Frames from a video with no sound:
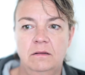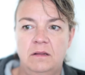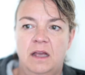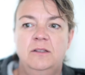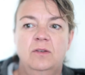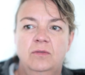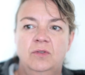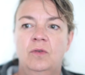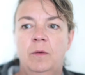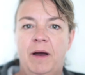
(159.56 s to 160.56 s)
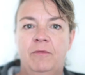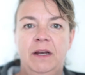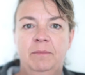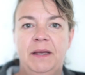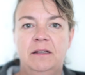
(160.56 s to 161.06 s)
they sort of talk about
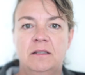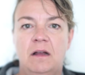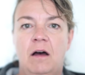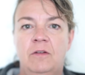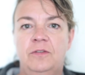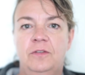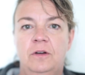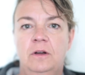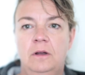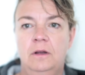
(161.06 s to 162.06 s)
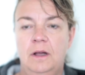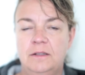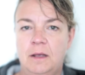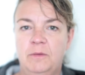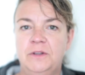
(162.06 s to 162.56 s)
really big stuff. And
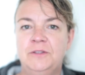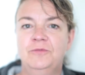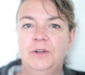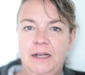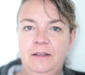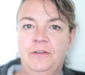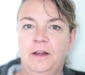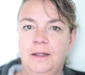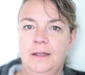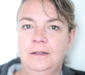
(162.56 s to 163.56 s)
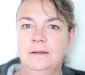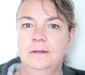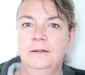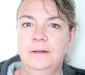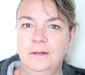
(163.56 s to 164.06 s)
some of it's really funny.
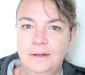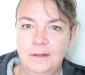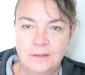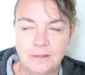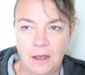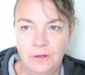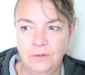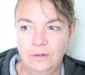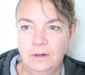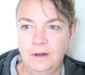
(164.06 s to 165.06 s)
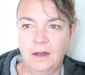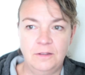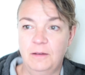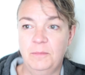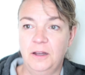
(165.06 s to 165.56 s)
So I
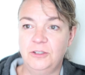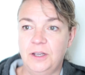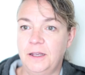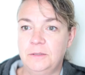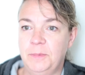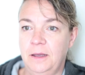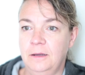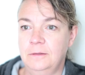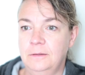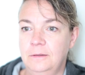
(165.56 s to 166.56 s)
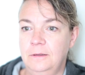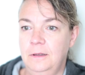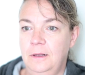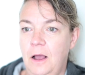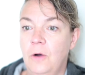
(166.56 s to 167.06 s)
don't mind Shakespeare.
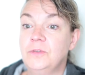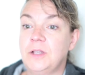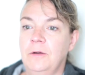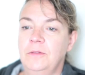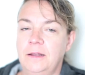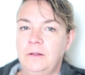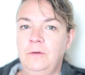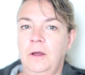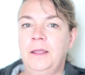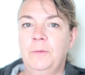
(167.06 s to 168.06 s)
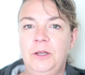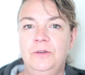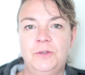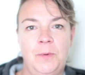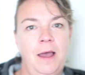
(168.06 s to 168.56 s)
Also, they don't like it when you
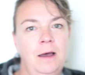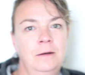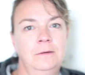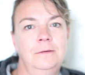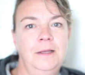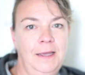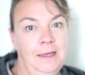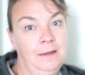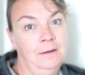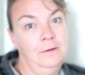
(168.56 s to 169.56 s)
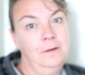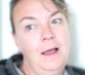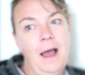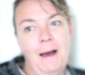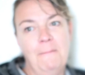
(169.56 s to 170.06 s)
swear here,
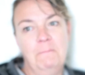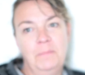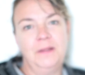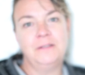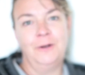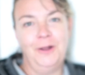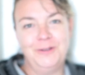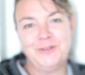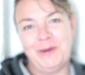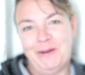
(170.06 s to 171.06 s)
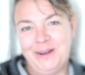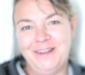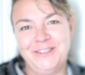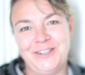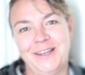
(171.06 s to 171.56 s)
but there's a load of swearing
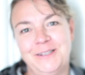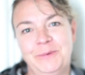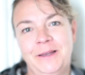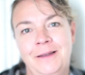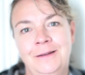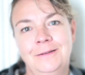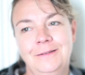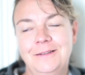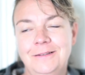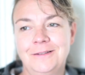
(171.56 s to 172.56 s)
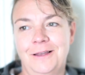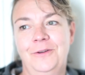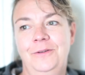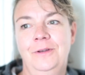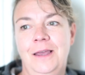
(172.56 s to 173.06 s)
in Shakespeare. So
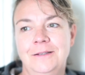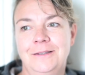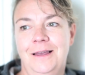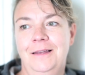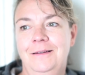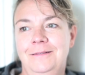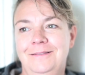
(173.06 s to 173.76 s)
you get to say,